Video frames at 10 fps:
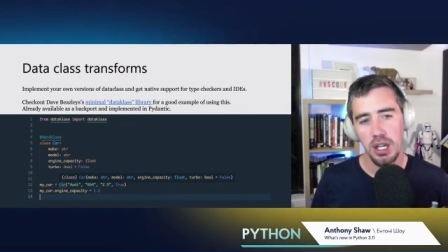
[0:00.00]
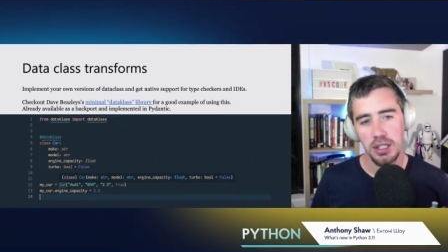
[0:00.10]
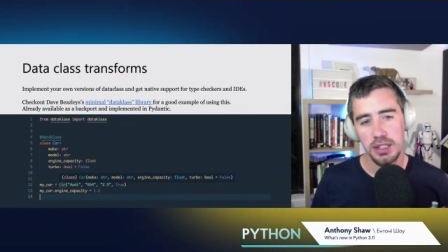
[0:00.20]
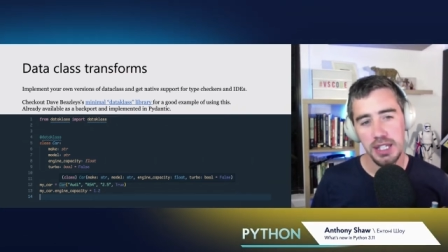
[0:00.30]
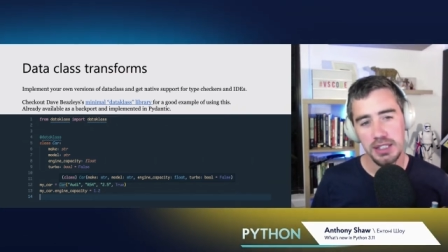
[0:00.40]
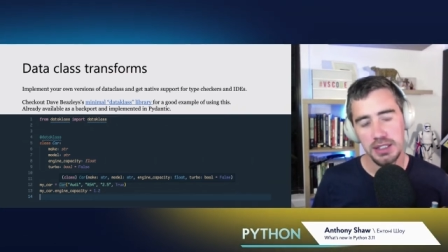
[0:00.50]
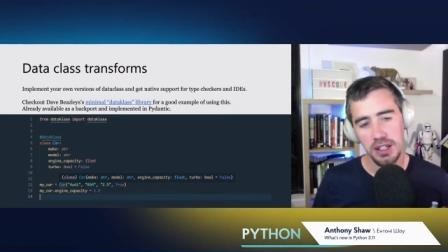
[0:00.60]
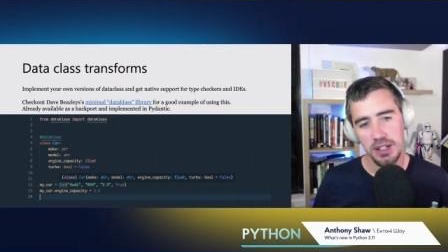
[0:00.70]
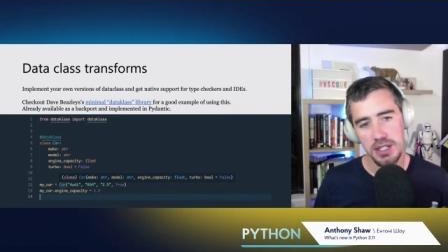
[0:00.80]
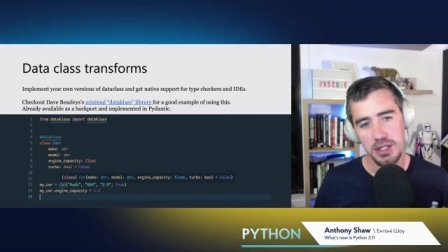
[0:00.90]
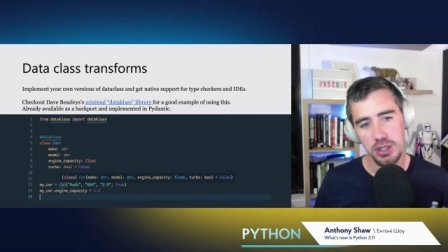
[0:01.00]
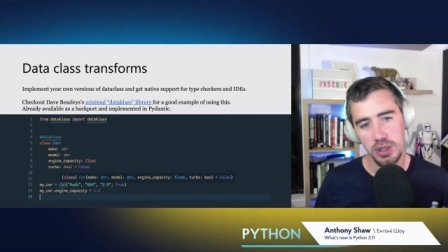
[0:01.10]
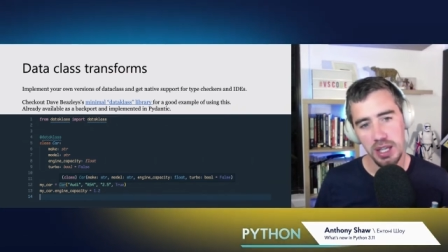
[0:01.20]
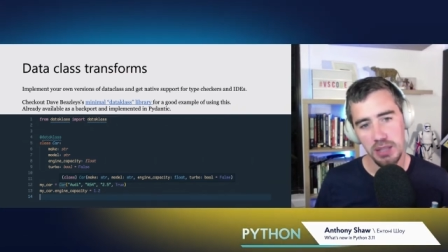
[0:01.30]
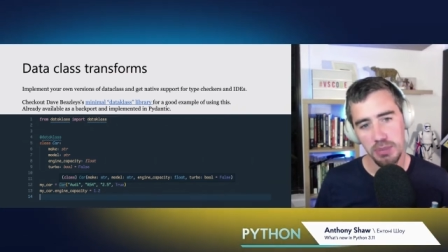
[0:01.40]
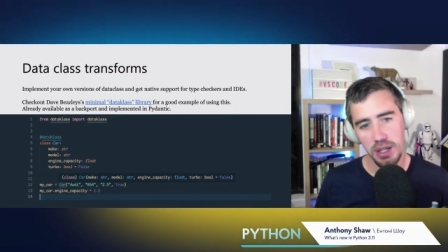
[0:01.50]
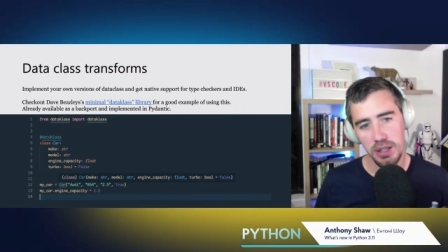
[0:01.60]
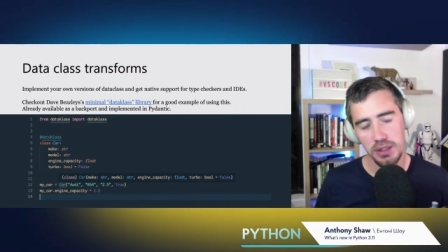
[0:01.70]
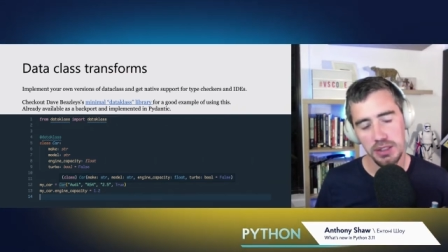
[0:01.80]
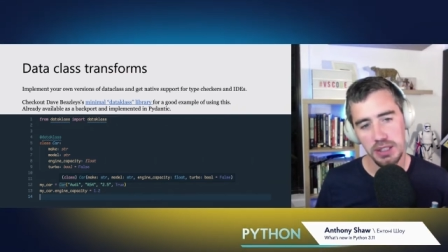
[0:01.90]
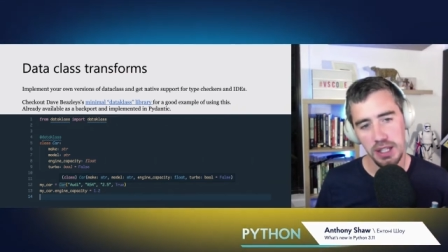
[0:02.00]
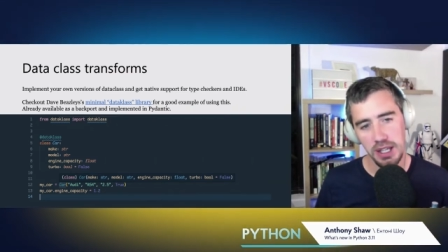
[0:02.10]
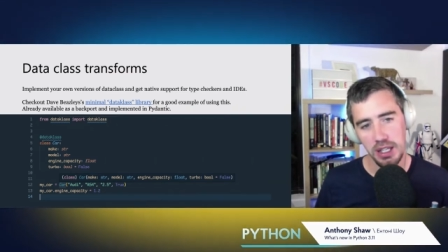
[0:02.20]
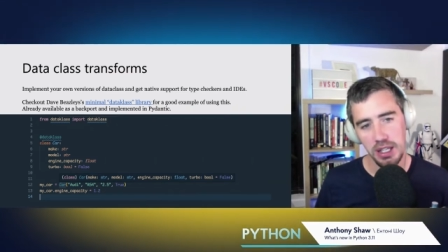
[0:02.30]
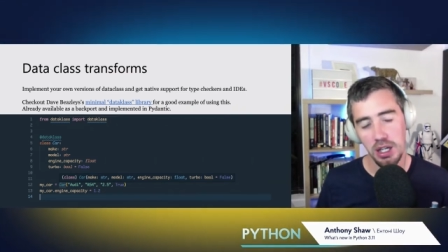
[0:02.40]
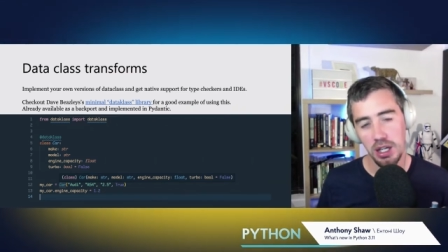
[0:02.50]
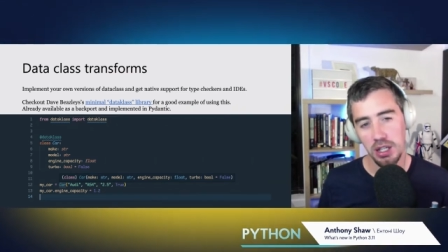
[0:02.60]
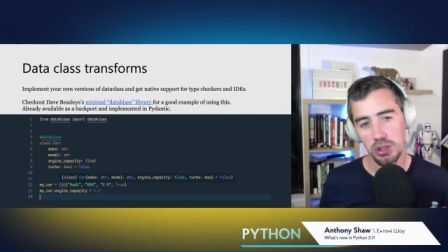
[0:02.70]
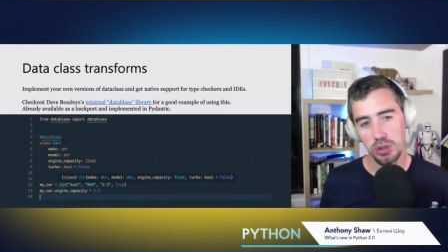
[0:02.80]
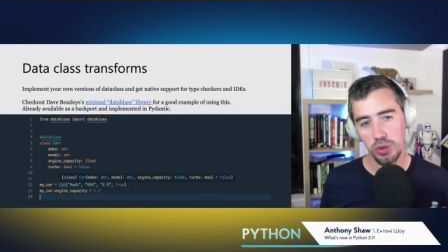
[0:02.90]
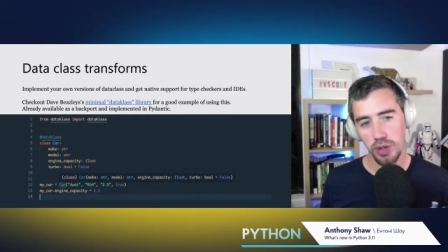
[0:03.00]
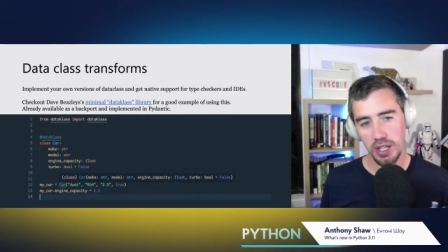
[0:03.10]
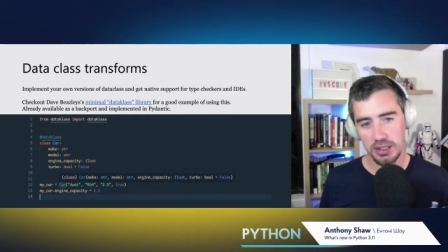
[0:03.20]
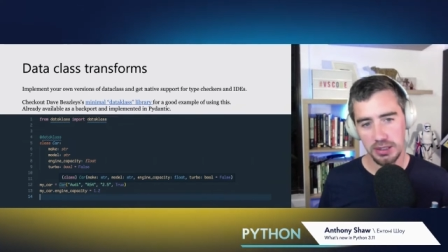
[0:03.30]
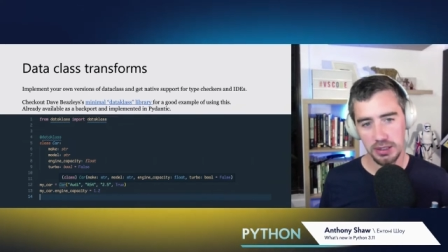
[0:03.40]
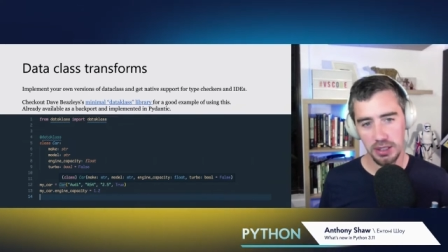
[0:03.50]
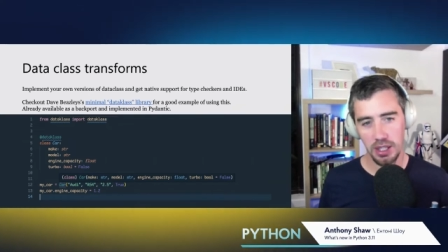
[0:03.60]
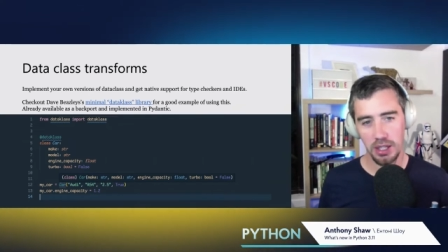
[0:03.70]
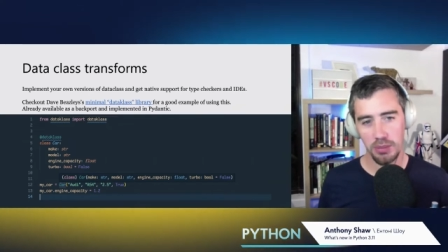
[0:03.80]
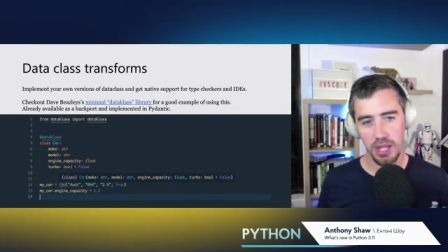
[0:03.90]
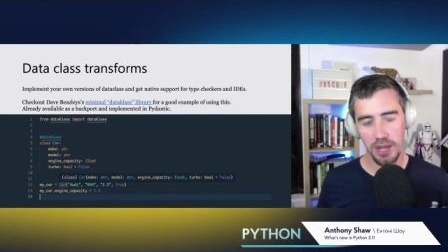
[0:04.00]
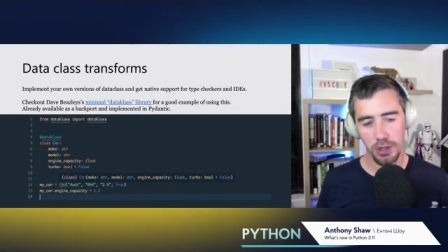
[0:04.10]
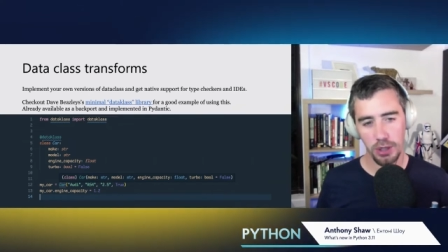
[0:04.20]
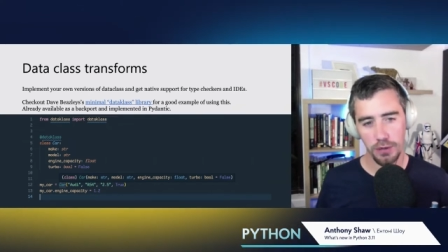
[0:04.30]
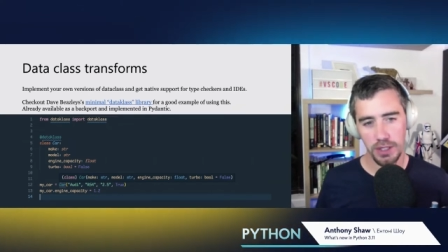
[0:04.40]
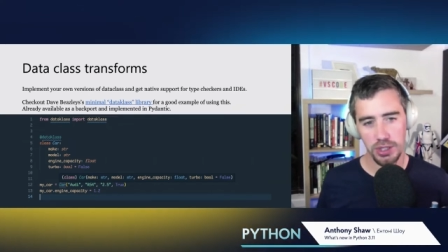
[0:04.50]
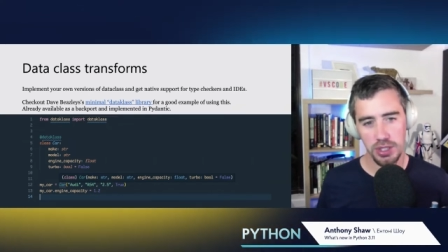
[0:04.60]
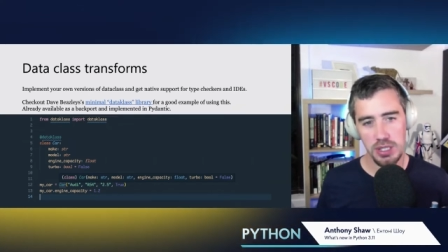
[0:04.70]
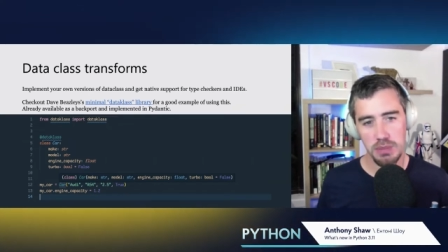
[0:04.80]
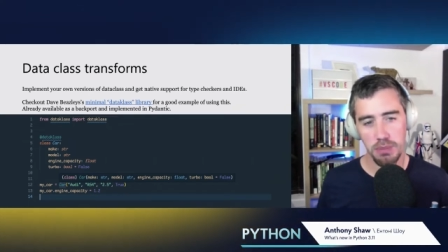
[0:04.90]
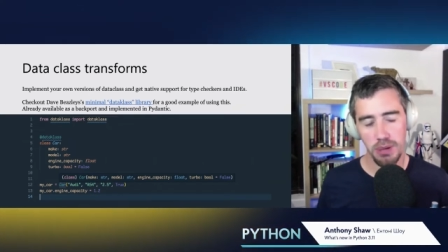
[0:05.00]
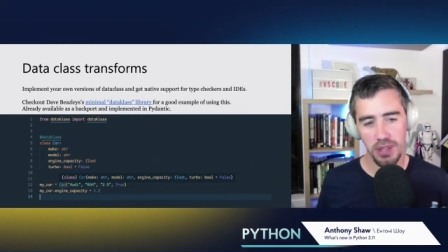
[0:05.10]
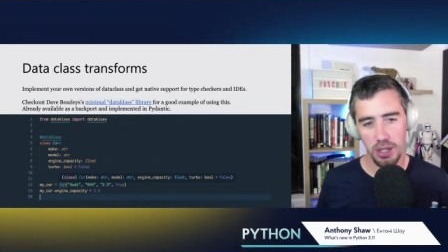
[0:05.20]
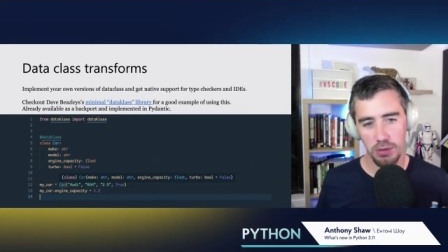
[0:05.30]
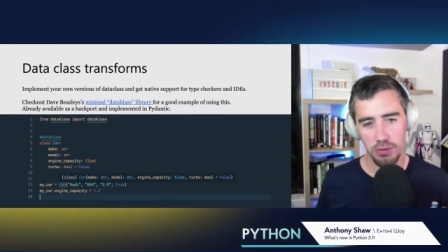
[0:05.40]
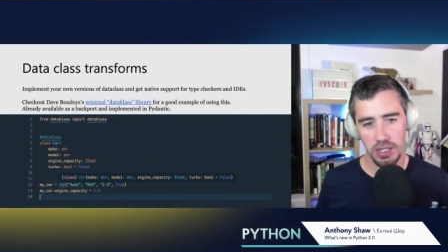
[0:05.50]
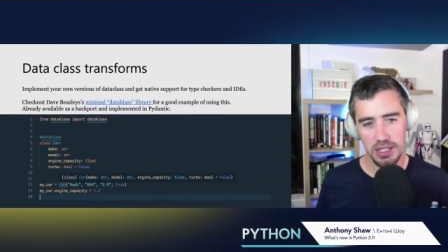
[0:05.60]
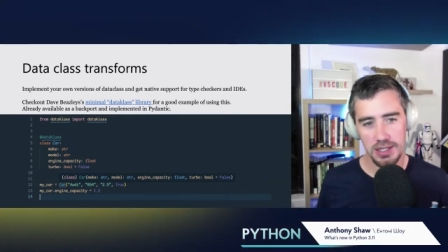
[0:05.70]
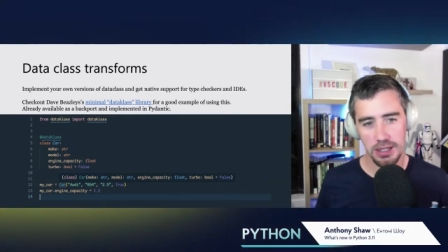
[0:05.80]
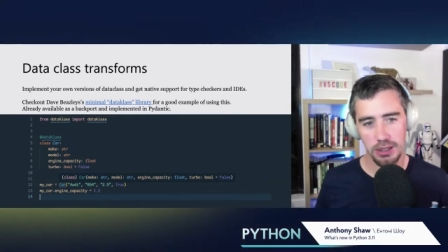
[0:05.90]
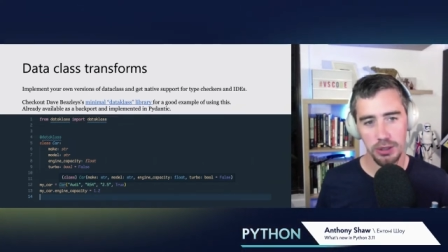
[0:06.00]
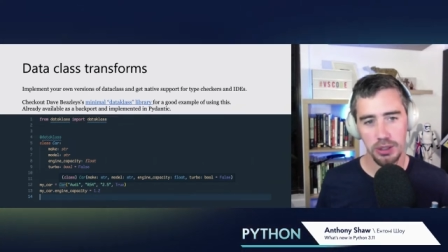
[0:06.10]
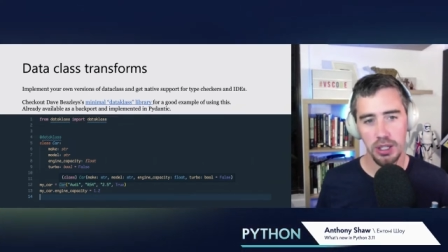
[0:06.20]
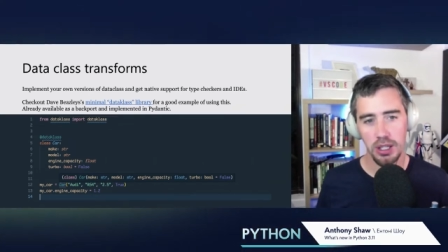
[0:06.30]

The data classes that you get in Python today are great. Um, they have a lot of features, but they are really slow.